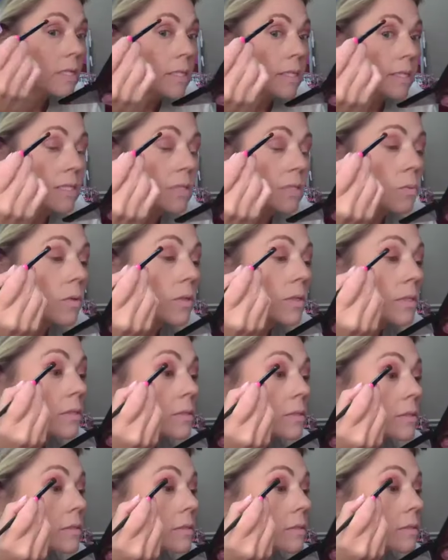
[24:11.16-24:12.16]
This
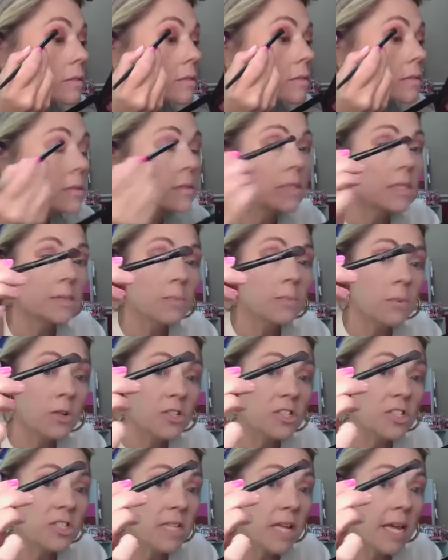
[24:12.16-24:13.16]
one, this
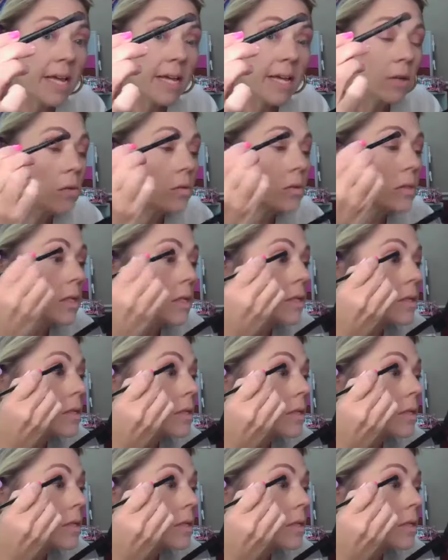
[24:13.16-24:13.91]
brush is angled.